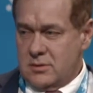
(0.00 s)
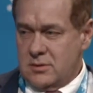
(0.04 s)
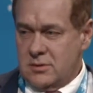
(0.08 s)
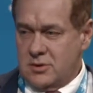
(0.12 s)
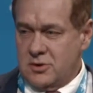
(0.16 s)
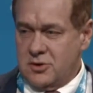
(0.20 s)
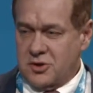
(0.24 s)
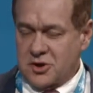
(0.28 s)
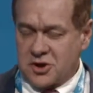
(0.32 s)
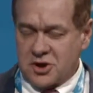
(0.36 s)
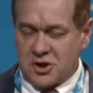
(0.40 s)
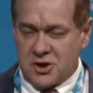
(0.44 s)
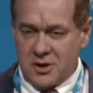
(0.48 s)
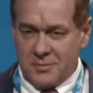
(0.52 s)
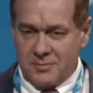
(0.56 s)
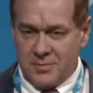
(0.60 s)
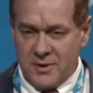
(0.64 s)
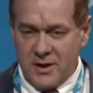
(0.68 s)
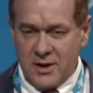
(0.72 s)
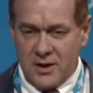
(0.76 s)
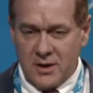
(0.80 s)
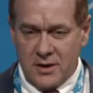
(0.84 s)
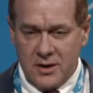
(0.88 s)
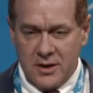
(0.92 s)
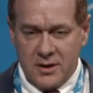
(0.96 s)
to
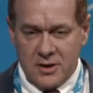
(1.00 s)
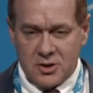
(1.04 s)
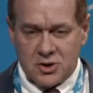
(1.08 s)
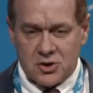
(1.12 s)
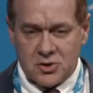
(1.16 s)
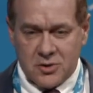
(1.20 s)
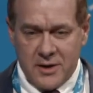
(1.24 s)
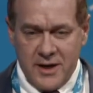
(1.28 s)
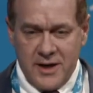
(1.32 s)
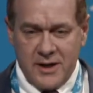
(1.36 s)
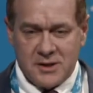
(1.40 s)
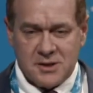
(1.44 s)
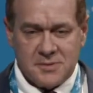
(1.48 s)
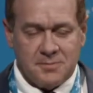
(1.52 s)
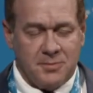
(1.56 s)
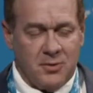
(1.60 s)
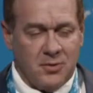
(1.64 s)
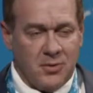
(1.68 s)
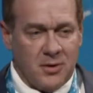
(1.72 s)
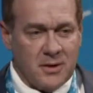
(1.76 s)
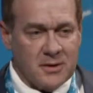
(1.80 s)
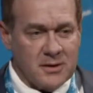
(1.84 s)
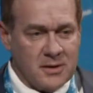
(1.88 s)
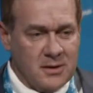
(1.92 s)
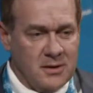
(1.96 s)
shipping and
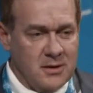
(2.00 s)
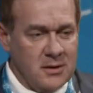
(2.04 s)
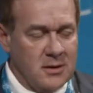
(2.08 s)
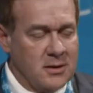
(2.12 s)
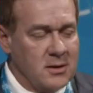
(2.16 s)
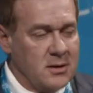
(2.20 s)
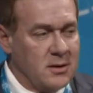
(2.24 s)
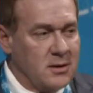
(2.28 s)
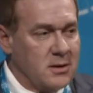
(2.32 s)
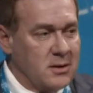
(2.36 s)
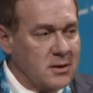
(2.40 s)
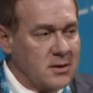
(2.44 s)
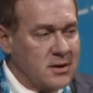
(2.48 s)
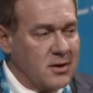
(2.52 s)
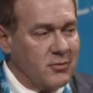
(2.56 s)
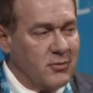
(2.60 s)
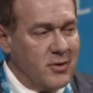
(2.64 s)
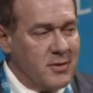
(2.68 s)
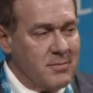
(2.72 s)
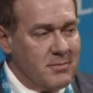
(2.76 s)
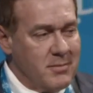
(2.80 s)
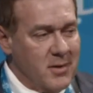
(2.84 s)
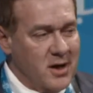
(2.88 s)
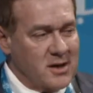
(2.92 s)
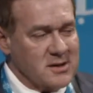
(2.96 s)
transport, then we
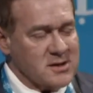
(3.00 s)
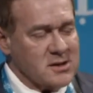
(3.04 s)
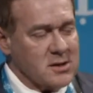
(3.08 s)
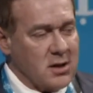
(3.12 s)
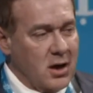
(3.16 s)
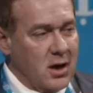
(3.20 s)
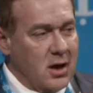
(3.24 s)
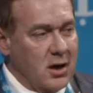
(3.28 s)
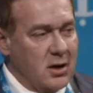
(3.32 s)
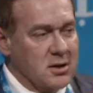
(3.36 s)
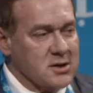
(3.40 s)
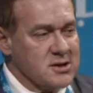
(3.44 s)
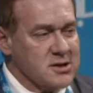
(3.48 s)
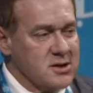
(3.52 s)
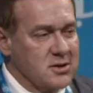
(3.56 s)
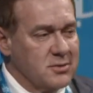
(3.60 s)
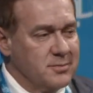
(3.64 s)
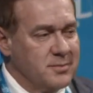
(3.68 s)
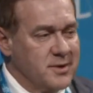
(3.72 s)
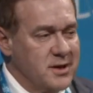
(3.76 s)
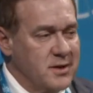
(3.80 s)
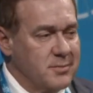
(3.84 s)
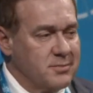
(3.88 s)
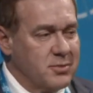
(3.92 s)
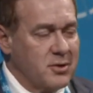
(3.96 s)
must also
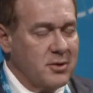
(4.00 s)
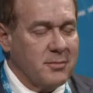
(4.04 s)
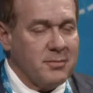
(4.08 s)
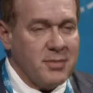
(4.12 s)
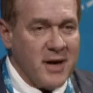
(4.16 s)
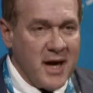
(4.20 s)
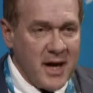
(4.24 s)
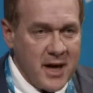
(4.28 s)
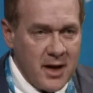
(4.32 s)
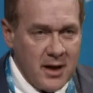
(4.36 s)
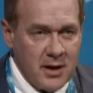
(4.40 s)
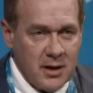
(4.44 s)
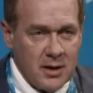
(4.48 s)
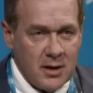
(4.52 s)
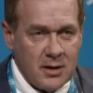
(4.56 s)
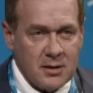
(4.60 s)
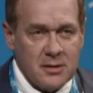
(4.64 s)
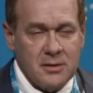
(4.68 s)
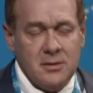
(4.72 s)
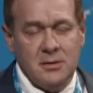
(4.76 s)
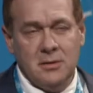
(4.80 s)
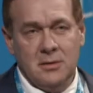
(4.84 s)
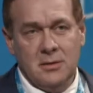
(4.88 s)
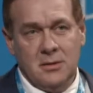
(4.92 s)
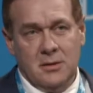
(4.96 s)
be prepared
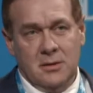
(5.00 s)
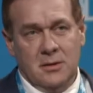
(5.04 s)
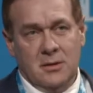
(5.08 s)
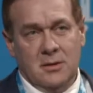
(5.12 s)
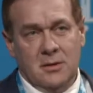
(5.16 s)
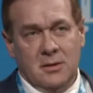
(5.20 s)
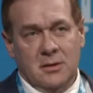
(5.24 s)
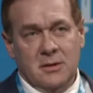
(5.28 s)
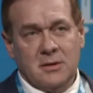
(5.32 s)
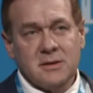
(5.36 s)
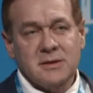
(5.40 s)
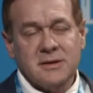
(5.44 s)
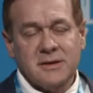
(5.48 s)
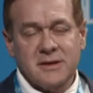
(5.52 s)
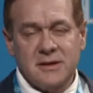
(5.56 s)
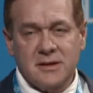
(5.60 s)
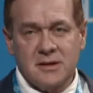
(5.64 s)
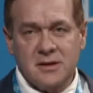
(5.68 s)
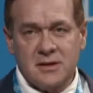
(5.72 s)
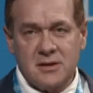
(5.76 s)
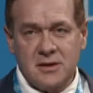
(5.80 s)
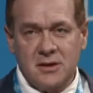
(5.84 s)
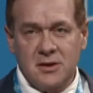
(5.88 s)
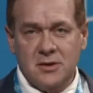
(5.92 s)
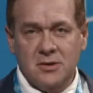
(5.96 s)
to
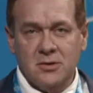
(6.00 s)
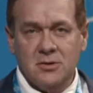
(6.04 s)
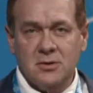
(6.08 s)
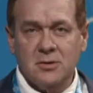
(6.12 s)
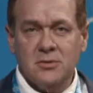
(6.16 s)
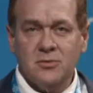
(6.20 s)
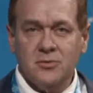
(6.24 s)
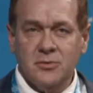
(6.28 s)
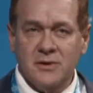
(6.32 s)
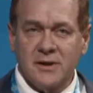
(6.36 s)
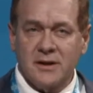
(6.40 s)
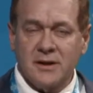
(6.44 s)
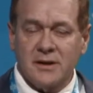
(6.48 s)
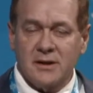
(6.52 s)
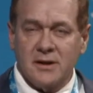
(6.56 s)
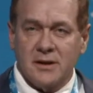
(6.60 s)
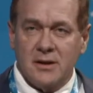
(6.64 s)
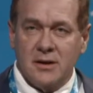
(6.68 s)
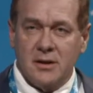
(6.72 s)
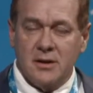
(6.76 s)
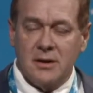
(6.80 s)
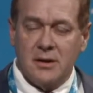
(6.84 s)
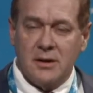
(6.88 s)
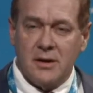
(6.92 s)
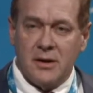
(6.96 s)
deal
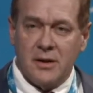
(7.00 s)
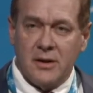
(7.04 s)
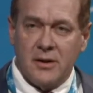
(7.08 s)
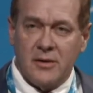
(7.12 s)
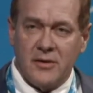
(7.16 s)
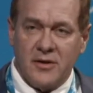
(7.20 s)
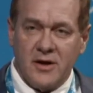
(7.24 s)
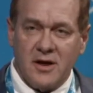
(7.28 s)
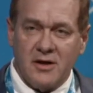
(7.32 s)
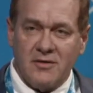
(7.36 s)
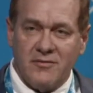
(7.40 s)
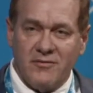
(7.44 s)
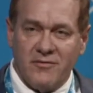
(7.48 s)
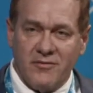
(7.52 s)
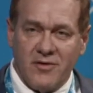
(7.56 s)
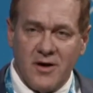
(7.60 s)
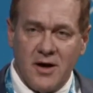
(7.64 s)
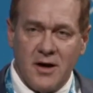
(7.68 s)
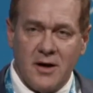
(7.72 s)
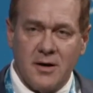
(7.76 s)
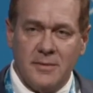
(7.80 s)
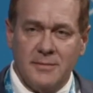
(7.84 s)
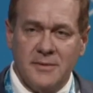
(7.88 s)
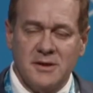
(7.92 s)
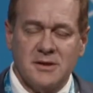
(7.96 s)
with the
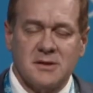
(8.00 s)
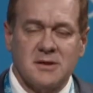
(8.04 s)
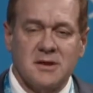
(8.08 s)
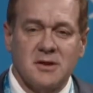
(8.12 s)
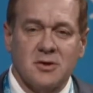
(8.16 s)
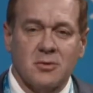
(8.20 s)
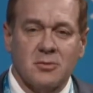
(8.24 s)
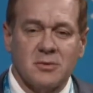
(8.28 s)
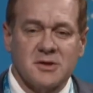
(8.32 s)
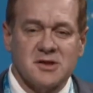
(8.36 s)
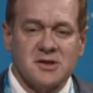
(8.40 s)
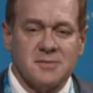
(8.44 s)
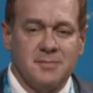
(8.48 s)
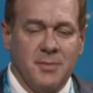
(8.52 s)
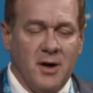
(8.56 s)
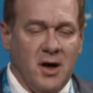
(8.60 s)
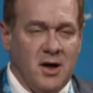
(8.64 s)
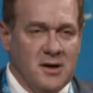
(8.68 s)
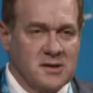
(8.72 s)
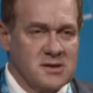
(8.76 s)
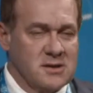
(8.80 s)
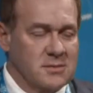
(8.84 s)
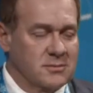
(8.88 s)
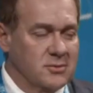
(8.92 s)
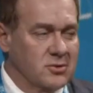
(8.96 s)
environment in a
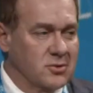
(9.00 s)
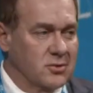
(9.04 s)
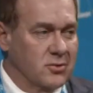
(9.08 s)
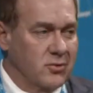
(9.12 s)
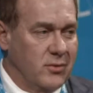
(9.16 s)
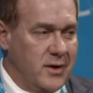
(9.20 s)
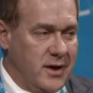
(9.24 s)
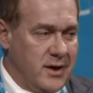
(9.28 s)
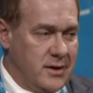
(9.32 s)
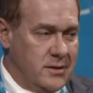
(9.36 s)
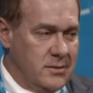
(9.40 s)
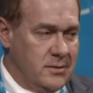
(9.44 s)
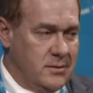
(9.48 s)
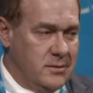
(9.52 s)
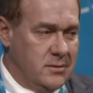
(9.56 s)
responsible way,